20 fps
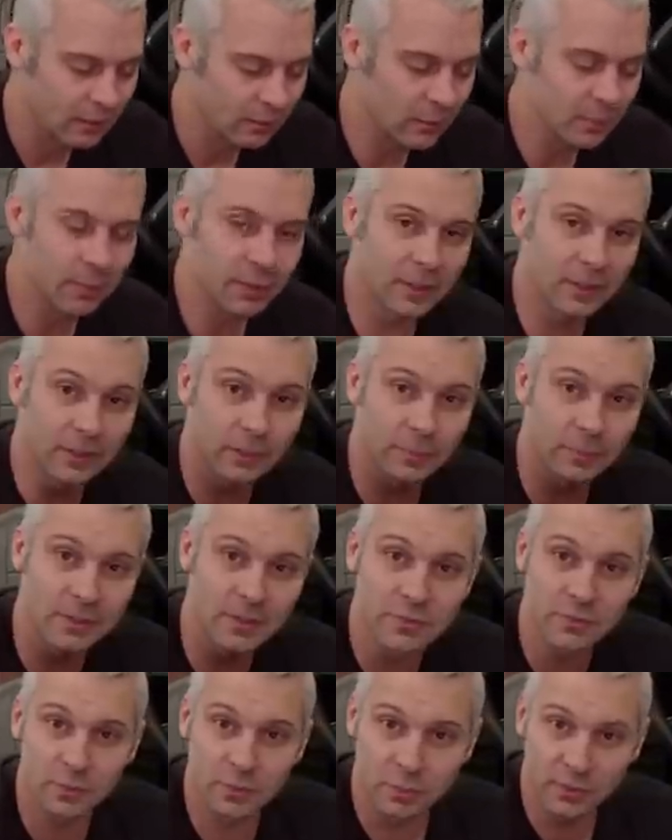We picked up
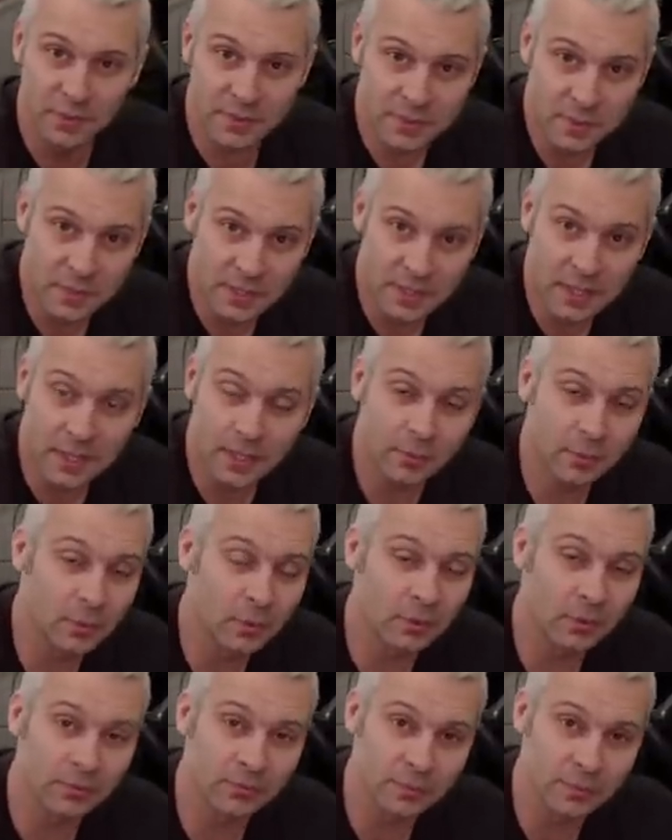this replacement cab
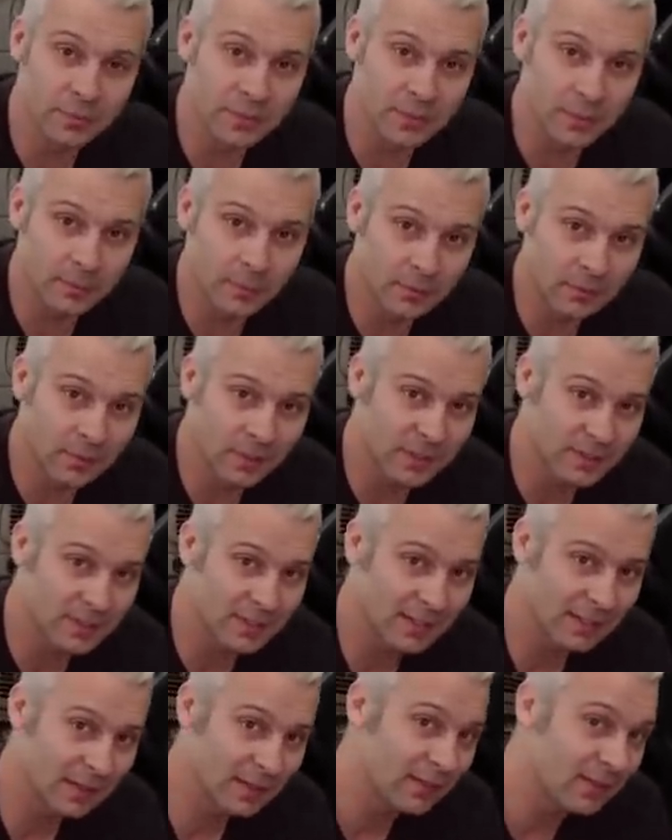corner from Summit
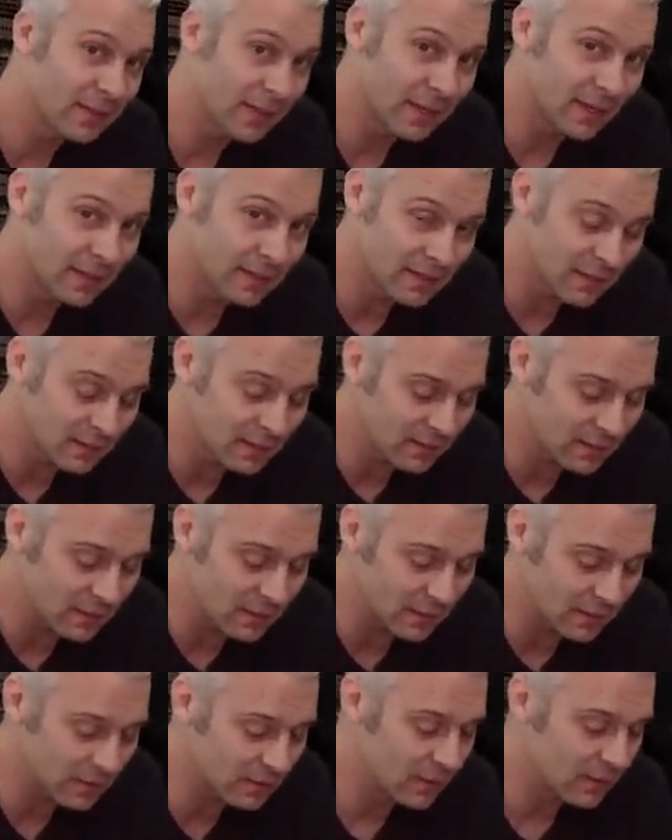Racing, and the idea
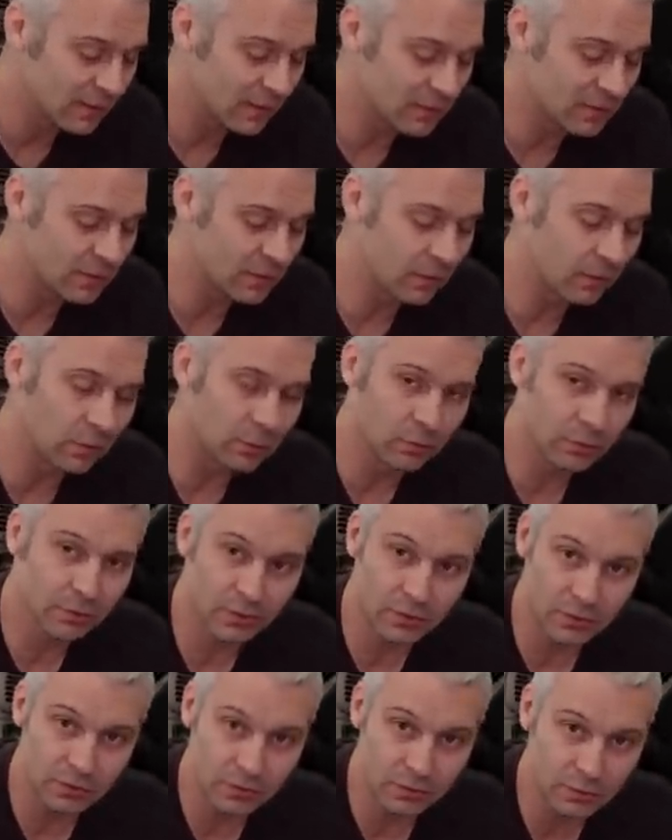here is to
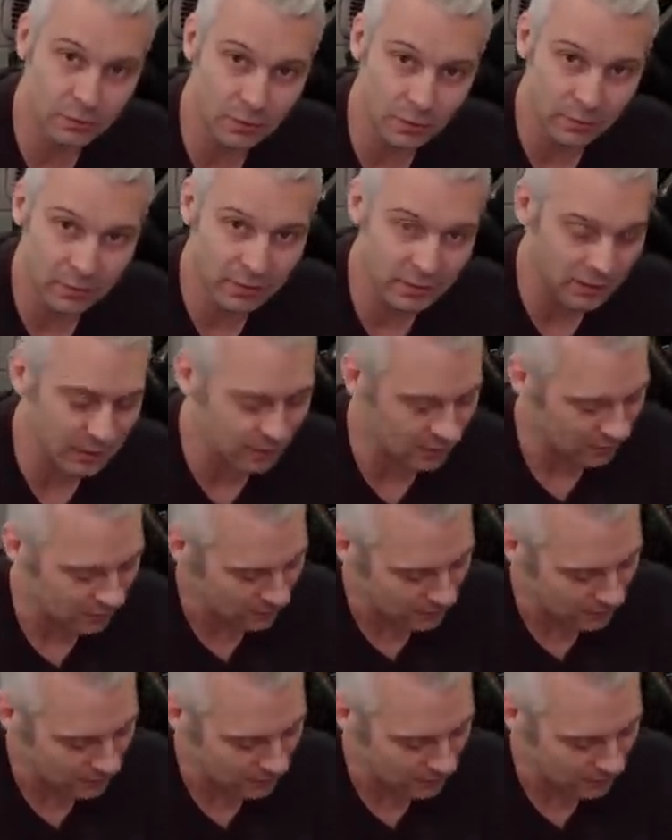only use what we need.